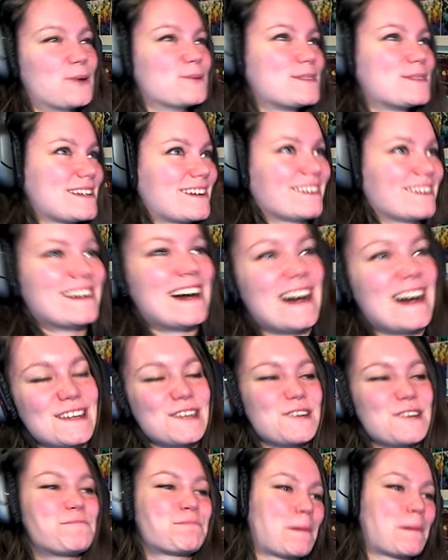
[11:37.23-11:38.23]
Oh dear,
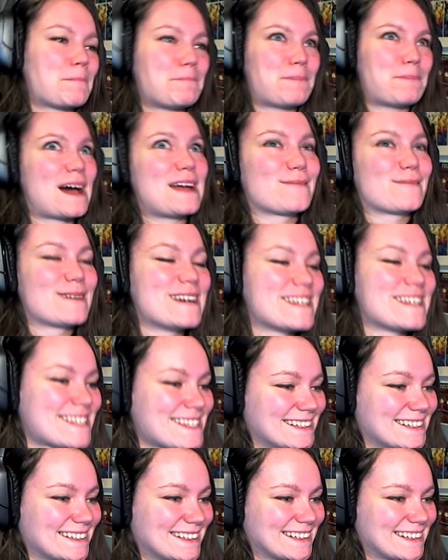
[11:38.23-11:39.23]
not you, Papyrus.